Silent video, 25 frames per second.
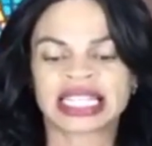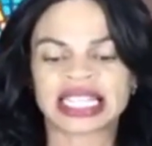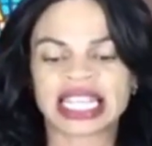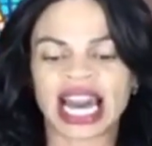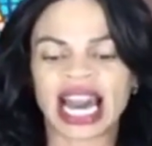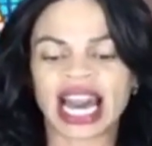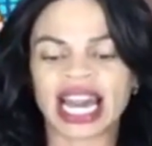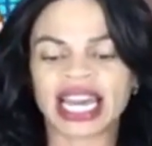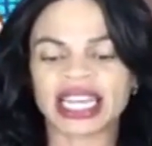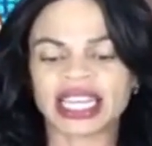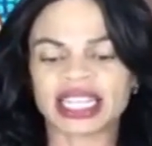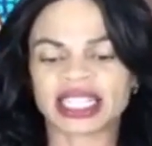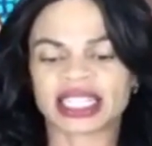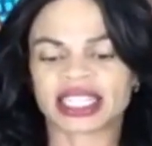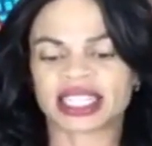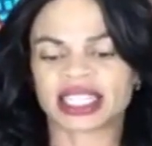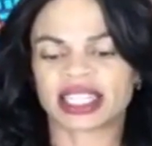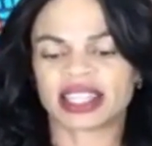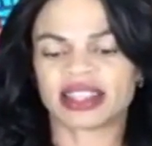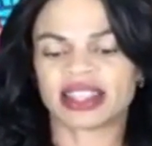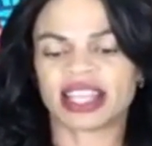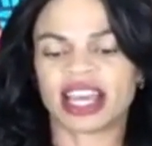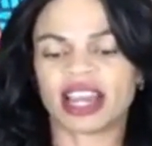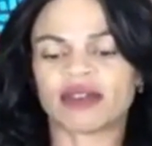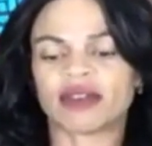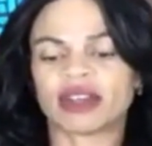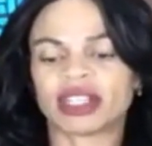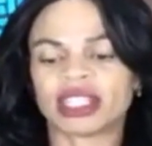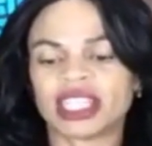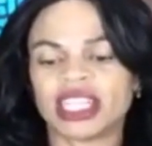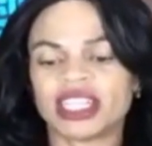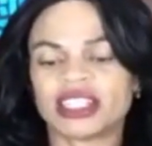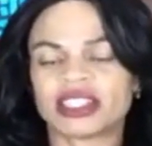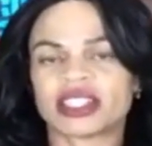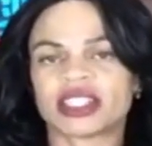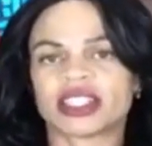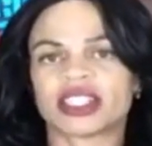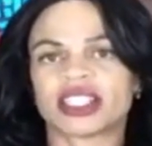niacin that
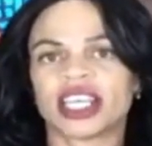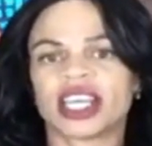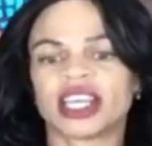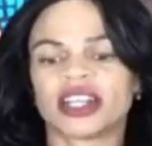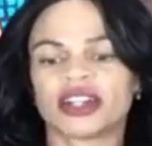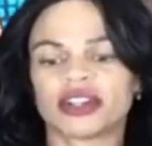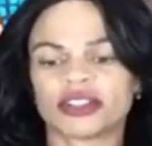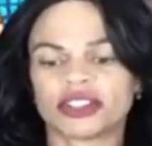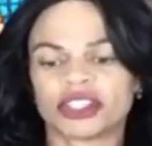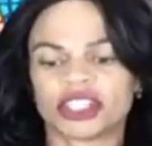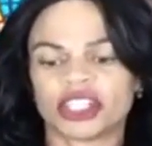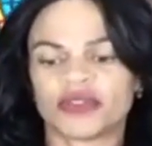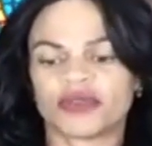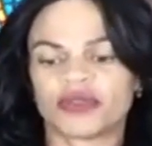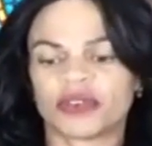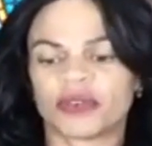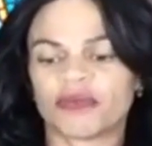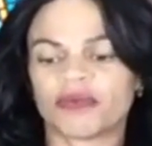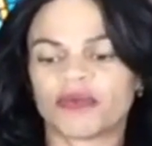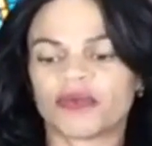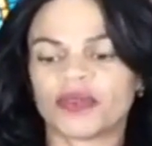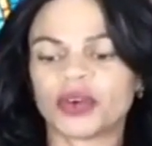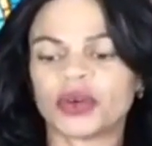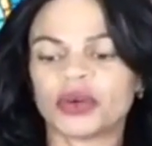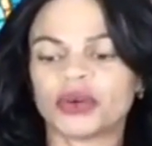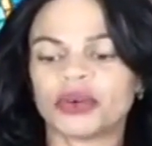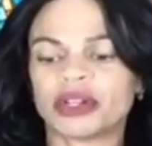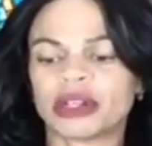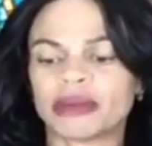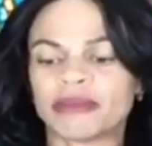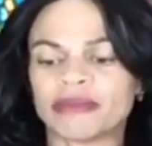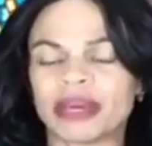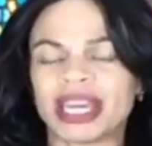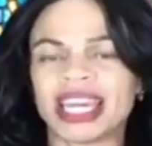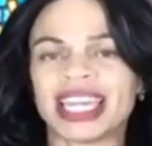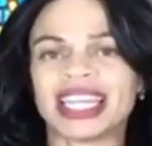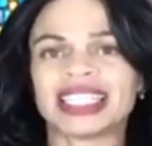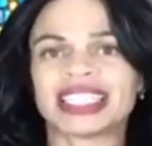releases energy from food
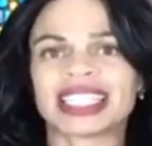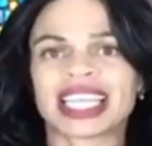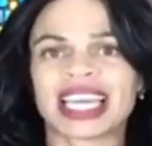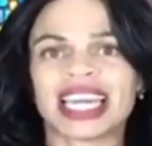and